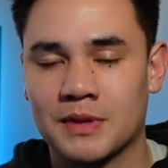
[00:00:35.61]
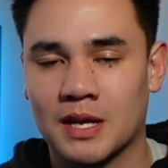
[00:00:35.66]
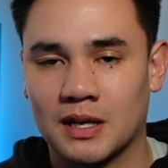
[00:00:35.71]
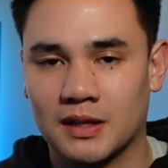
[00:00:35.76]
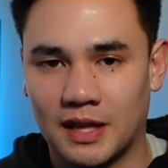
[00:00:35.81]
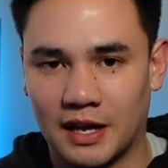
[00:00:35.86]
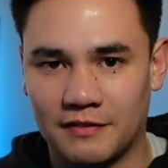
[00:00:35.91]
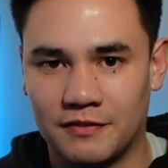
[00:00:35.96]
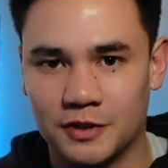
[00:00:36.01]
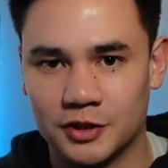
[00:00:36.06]

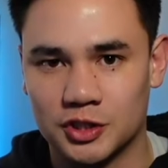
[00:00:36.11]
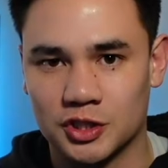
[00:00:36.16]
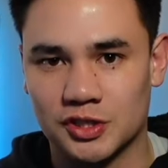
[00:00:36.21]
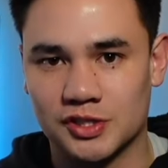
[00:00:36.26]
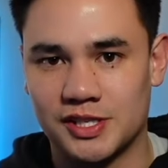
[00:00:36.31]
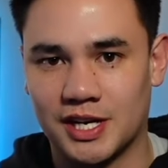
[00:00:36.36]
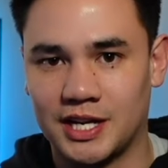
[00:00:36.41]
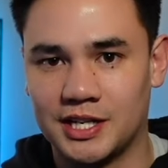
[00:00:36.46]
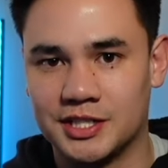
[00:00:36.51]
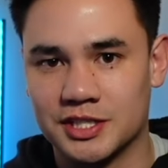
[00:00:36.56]
life insurance
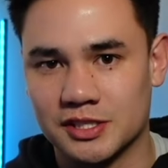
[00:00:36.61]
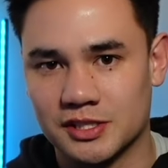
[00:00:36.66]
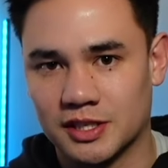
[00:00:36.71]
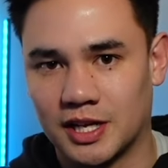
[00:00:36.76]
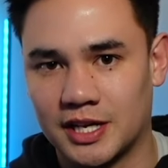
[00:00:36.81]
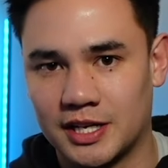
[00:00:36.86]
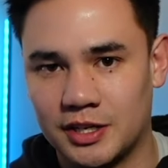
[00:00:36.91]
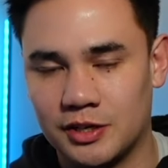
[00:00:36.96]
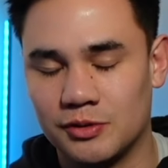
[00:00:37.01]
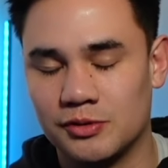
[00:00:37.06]
agents
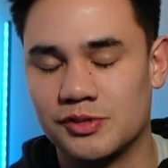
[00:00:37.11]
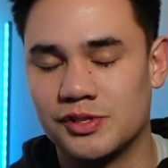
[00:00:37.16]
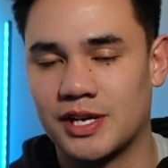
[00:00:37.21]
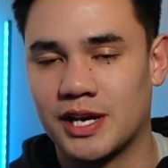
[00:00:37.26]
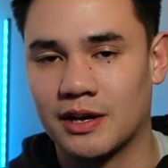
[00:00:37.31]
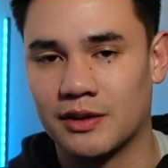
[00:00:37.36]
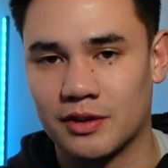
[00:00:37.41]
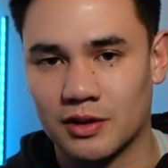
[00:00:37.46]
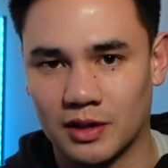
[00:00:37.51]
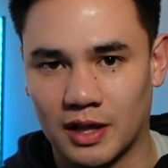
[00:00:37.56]
like you
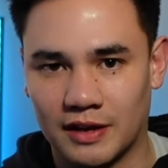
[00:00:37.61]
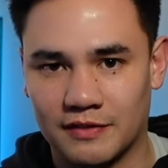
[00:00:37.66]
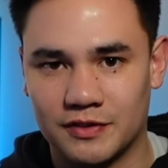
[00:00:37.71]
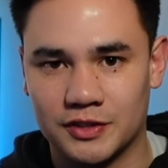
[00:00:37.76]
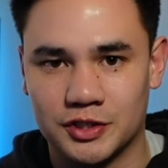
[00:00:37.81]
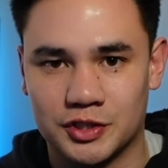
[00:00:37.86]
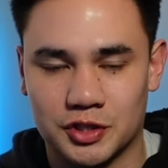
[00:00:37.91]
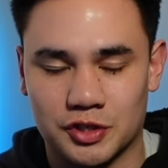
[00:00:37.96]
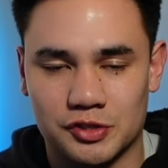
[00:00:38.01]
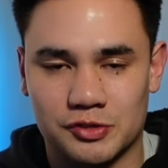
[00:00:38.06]
scale their life
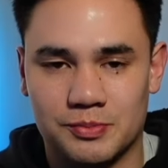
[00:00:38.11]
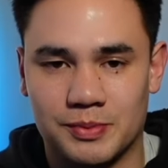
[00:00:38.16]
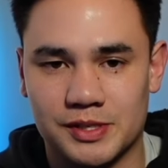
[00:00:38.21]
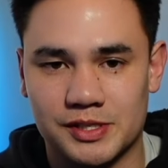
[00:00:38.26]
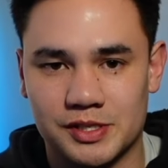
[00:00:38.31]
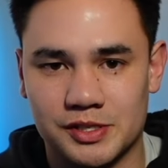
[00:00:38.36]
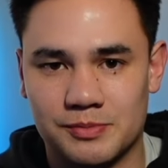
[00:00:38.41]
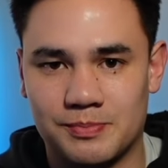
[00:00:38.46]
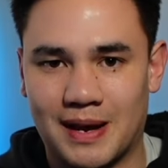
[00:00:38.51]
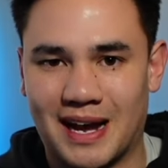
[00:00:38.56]
insurance
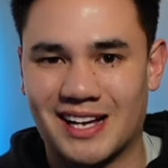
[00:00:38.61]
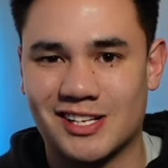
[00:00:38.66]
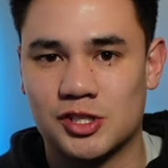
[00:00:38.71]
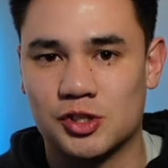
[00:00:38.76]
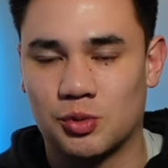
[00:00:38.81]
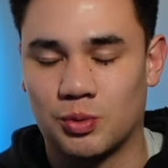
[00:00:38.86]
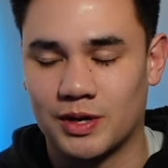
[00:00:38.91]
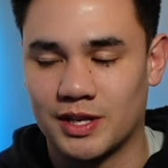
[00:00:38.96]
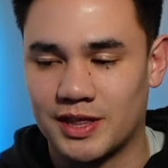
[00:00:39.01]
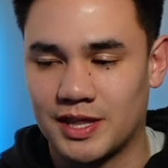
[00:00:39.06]
business past
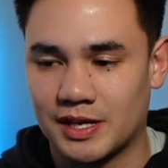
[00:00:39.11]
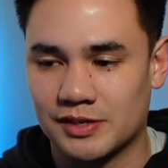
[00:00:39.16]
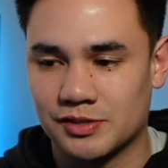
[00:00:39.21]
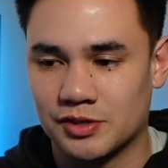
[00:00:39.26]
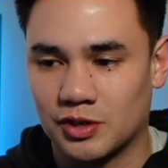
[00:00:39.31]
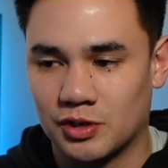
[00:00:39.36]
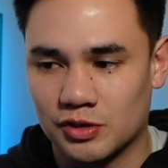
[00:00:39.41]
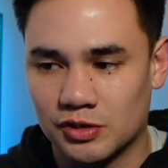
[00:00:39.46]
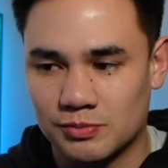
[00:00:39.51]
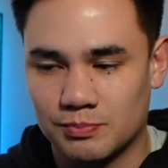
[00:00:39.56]

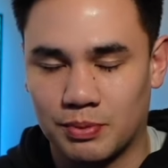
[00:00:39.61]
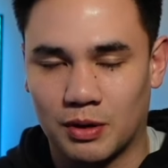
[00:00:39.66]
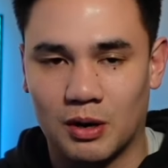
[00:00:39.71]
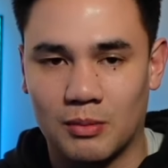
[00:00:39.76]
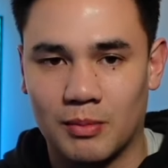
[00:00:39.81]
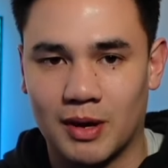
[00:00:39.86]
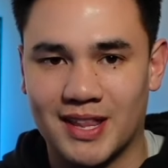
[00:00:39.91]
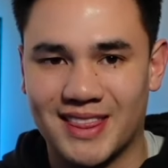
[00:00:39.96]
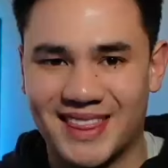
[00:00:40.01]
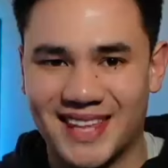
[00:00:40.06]
$20,000 per
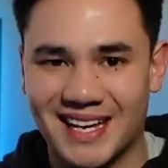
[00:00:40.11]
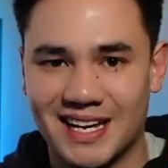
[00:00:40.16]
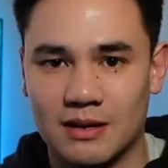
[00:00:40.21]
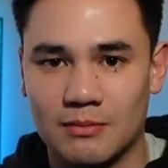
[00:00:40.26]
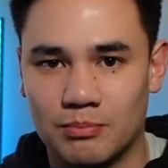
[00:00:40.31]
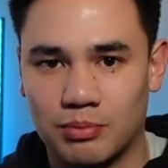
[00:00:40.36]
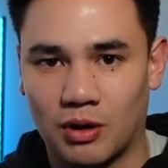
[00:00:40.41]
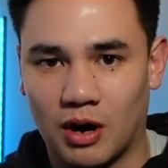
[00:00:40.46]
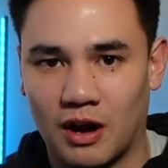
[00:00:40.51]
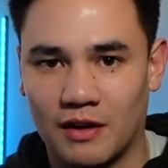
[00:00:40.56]
month in
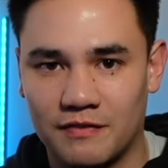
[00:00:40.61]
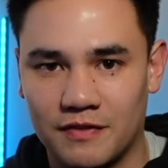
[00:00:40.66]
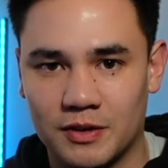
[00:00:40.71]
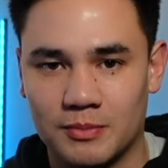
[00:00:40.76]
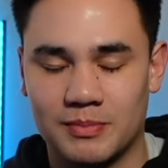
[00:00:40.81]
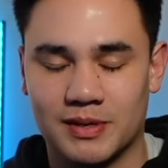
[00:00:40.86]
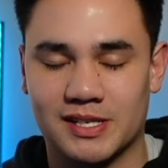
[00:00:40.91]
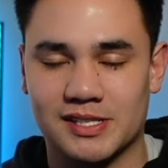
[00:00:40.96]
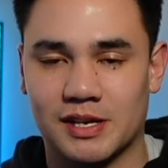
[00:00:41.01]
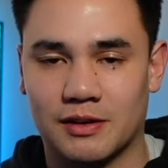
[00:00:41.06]
profit
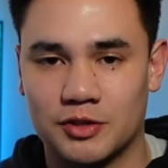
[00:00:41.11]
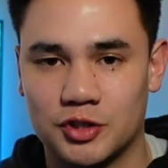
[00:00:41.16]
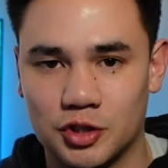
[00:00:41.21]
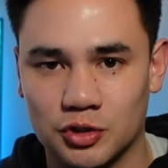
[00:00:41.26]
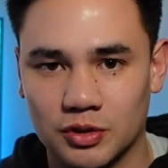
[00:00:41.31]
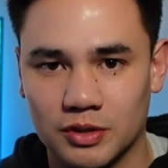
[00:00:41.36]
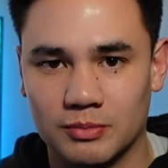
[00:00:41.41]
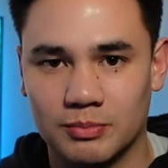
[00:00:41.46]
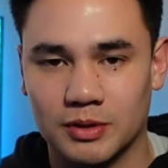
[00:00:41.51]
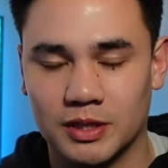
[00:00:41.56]
because I
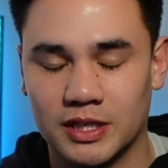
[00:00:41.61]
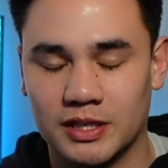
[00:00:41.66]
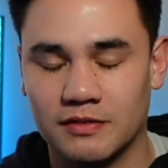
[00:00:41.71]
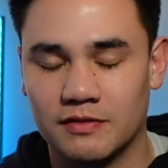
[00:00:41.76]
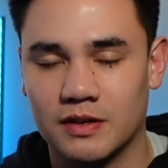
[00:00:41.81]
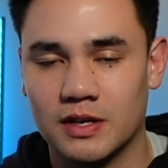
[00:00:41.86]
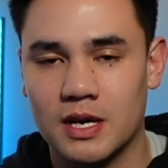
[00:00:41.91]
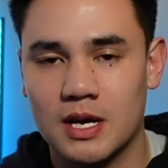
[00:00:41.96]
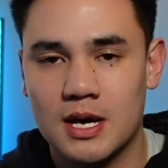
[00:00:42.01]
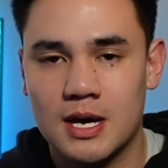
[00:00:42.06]
truly believe
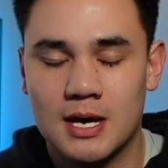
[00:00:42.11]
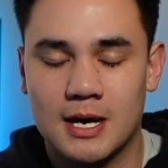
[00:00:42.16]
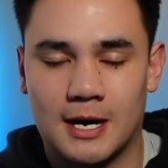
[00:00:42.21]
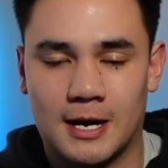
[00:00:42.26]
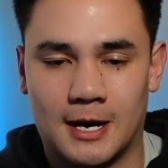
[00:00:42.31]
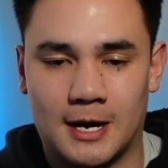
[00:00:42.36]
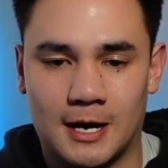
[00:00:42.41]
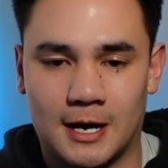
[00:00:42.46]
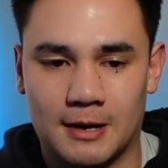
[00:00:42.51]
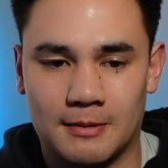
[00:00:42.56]

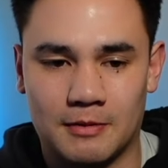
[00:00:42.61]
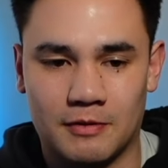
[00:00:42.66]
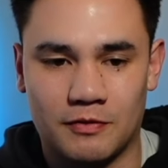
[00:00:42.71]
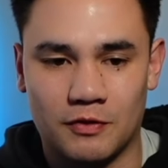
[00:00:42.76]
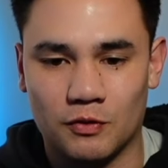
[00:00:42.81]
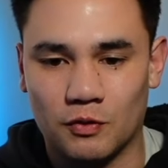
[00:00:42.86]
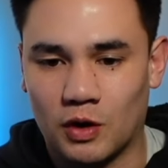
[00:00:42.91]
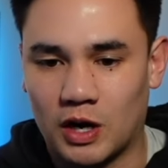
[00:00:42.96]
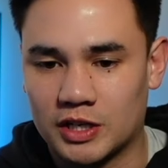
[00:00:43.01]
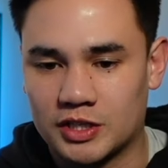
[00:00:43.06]
um, if
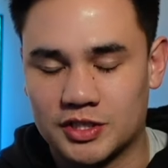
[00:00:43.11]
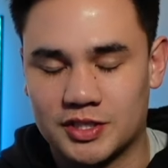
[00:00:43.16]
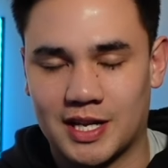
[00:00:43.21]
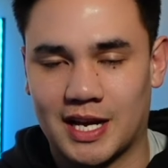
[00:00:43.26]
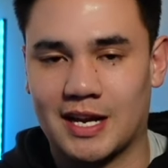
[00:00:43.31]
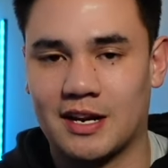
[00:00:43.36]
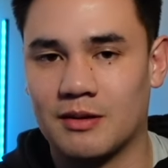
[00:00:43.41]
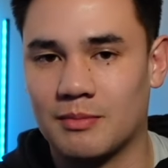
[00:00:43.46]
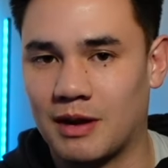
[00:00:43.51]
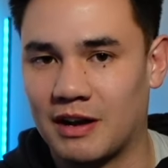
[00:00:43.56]
you watched
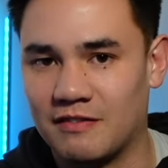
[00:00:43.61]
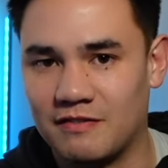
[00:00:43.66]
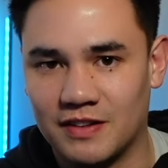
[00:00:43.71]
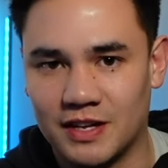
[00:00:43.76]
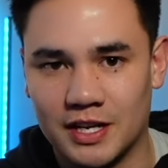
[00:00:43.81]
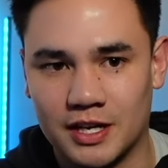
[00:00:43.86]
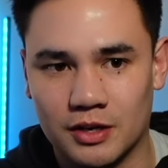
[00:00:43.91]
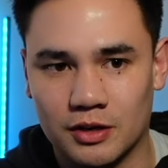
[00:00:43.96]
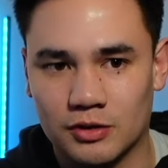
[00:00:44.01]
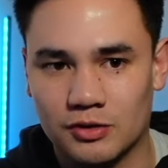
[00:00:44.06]
any of my
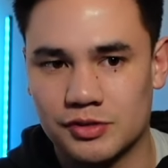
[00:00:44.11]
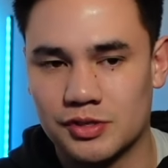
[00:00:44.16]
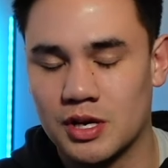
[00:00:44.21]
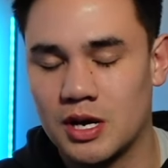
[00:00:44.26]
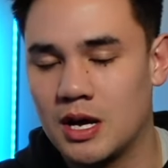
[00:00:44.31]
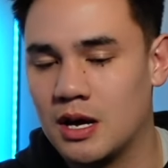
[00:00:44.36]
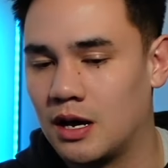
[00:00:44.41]
videos,